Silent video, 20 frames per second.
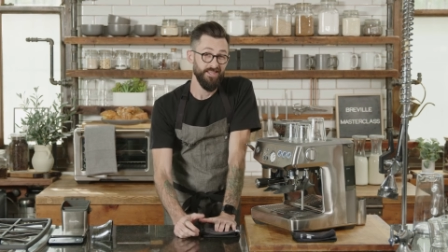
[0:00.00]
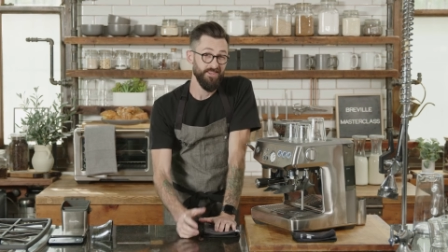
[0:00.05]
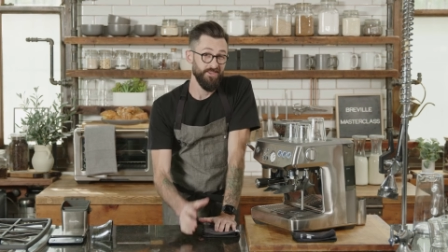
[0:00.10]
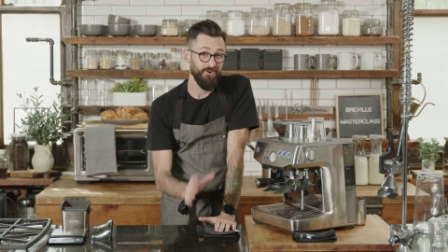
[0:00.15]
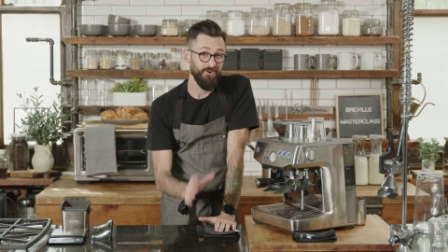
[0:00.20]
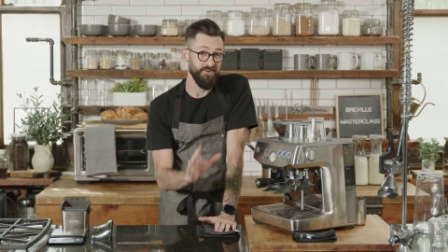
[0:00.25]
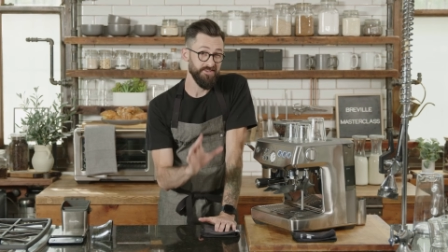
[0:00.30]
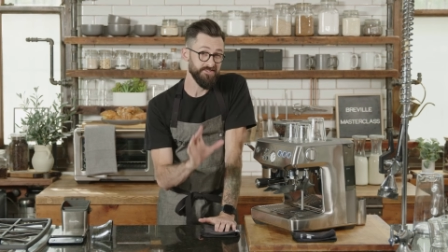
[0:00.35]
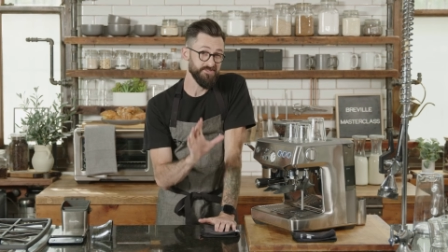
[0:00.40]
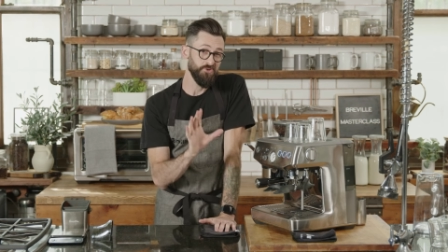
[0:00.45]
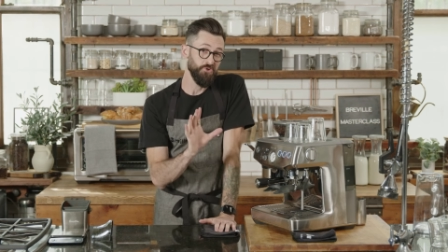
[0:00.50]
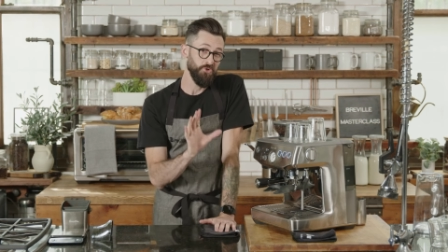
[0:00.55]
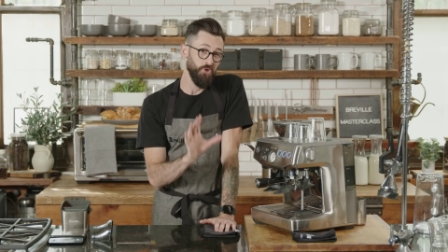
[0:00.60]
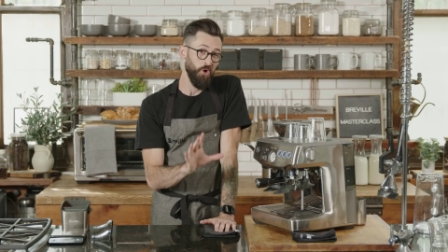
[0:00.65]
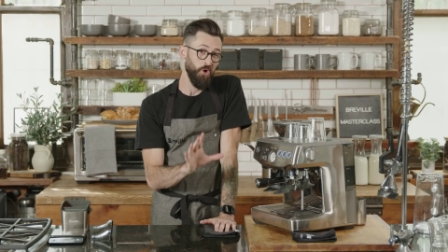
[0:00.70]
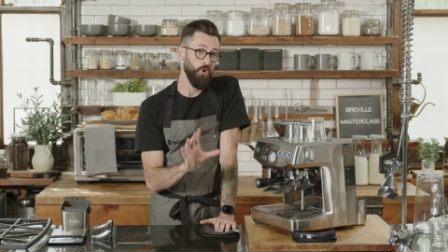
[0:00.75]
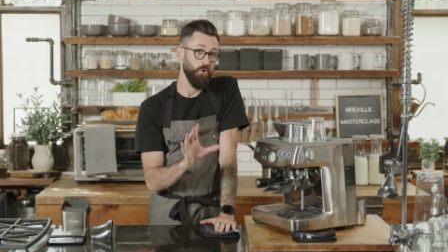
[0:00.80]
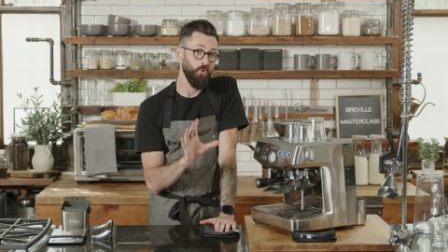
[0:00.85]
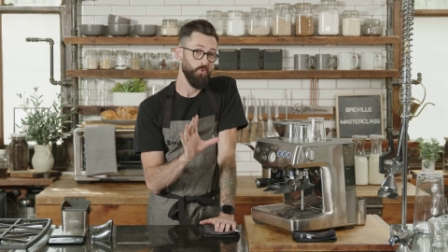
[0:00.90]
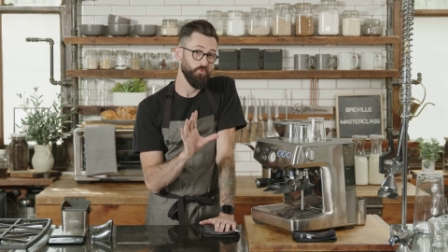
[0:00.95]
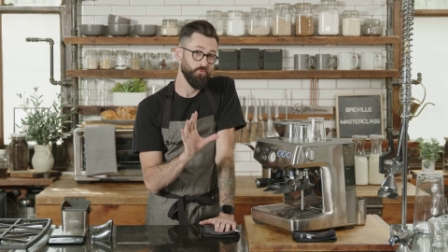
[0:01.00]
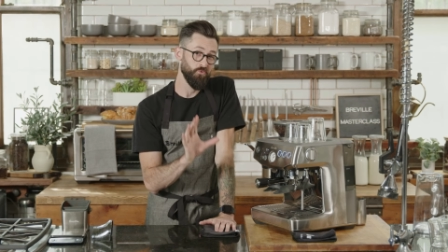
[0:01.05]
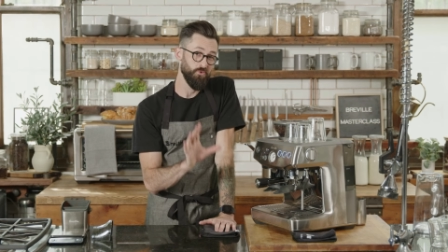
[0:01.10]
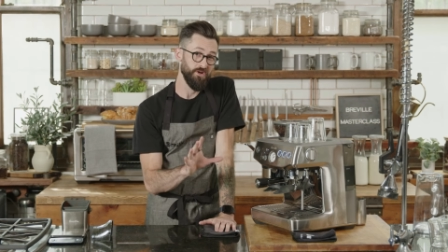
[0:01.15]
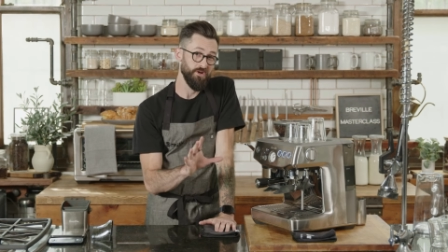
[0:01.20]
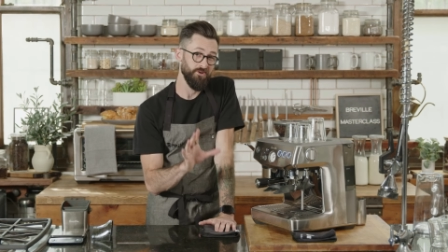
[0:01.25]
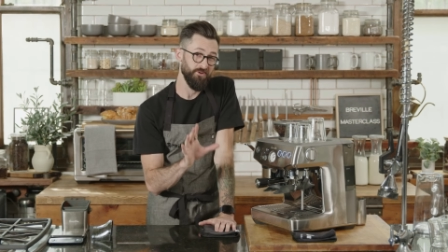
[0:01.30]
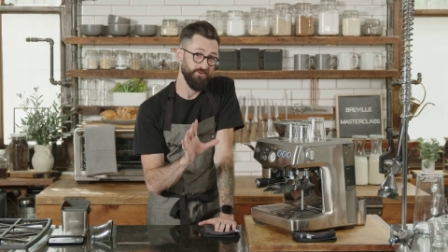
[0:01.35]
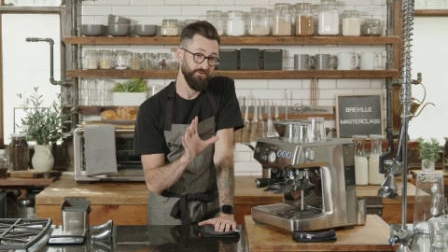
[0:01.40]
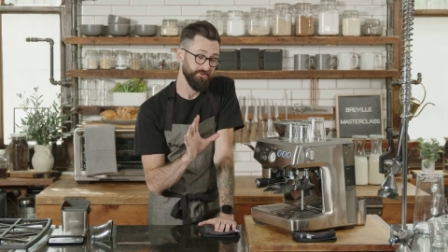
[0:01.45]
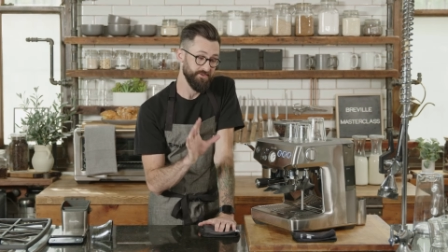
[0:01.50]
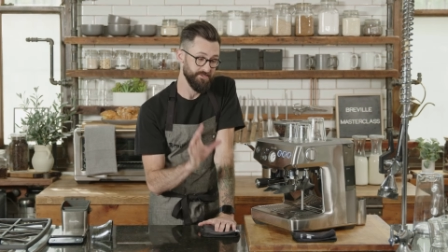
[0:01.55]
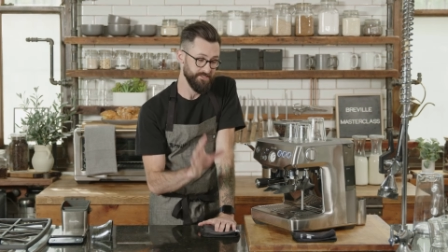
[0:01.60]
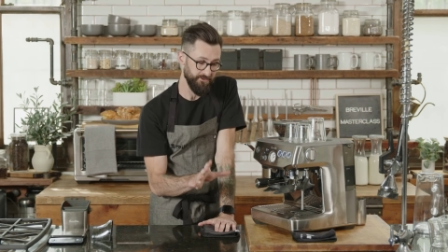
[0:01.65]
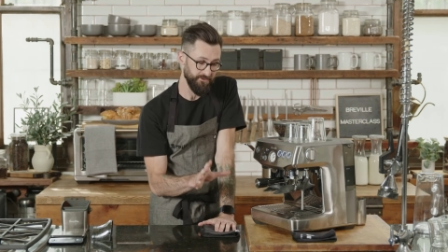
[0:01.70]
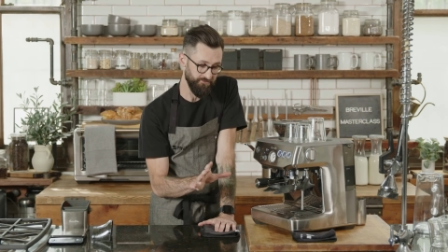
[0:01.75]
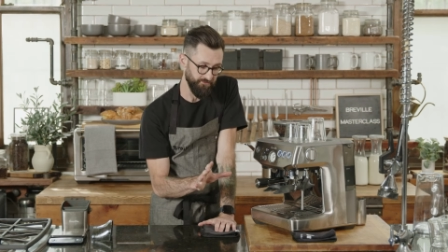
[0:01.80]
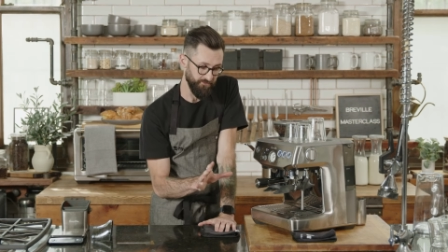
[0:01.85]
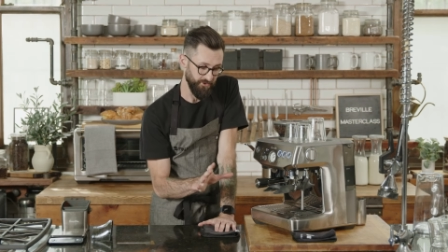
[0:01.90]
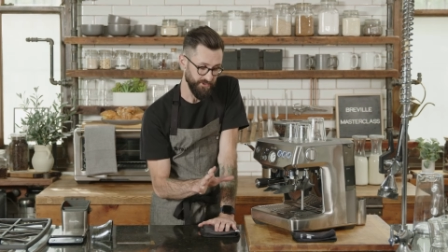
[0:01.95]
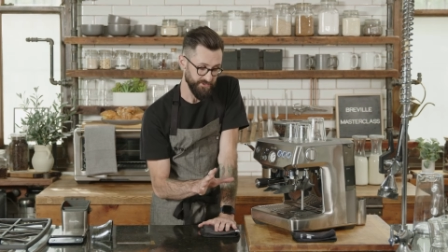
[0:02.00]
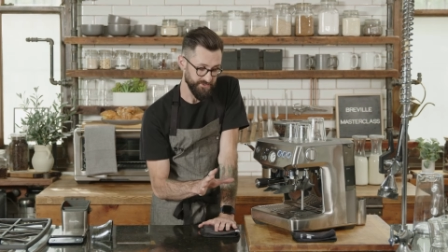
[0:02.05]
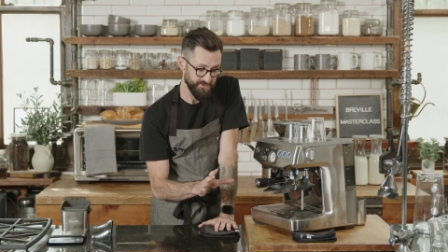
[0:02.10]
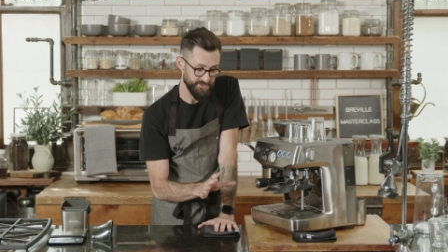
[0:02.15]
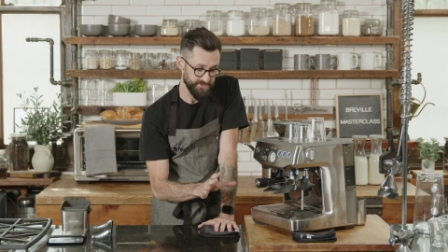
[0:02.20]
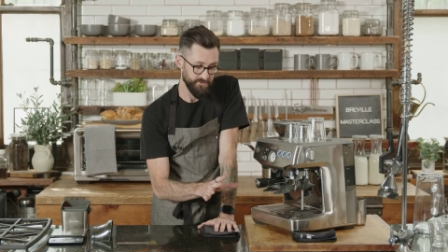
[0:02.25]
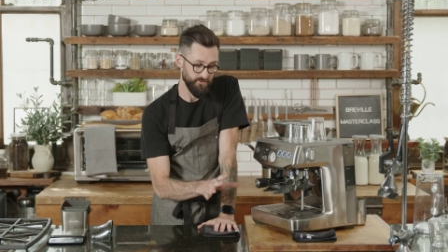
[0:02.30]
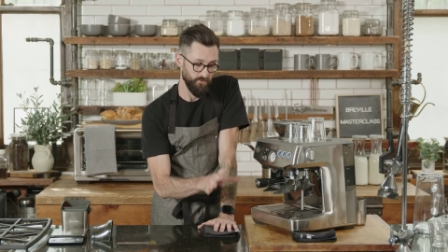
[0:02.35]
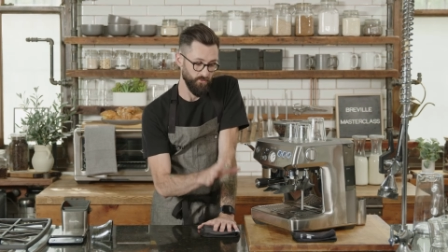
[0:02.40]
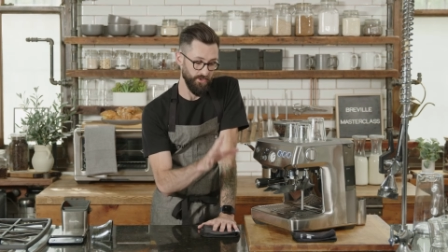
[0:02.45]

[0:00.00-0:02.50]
There is no real difference